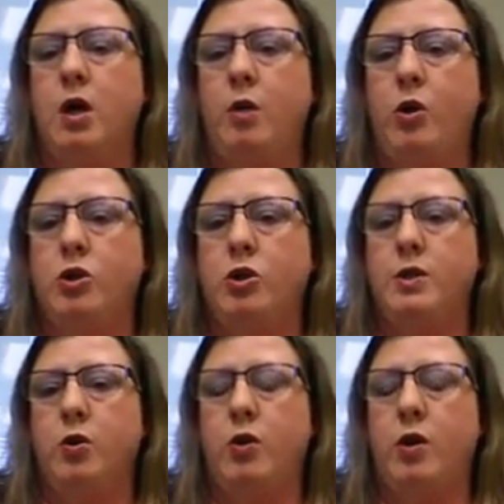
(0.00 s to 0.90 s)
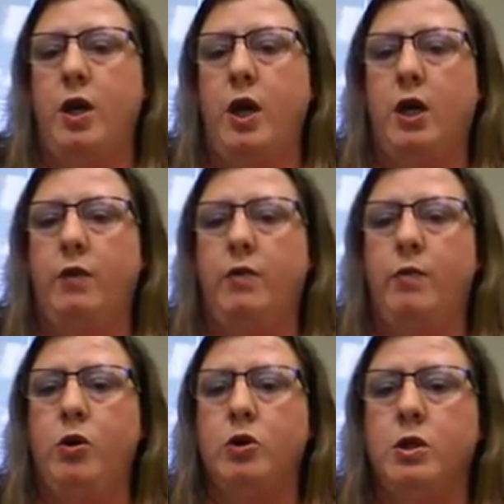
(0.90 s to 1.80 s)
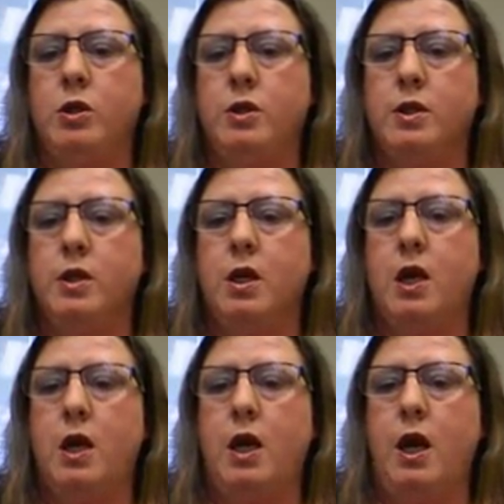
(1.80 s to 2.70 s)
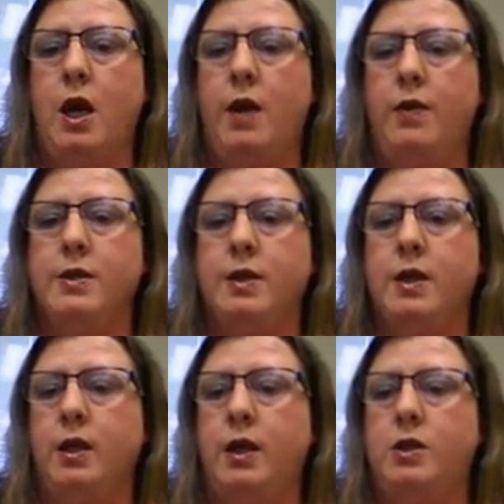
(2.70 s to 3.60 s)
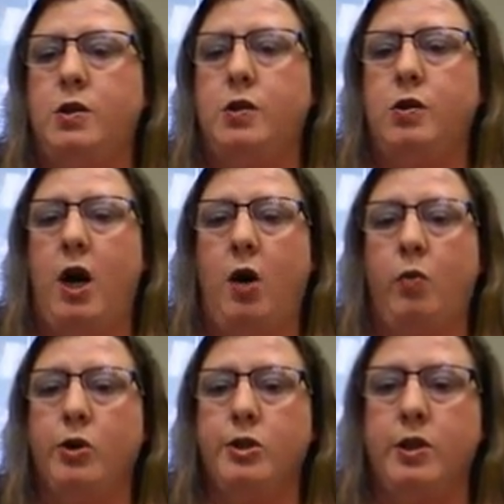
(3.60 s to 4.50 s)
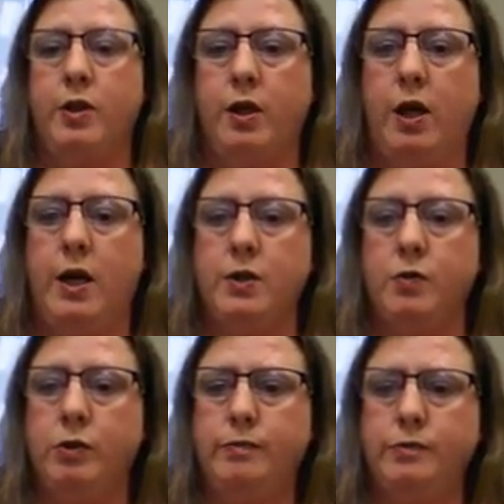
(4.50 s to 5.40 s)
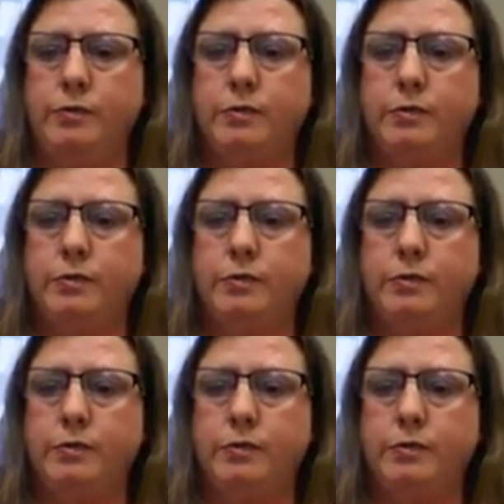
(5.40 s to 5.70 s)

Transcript: emotions or their negative emotions, and this can lead to outbursts in the classroom.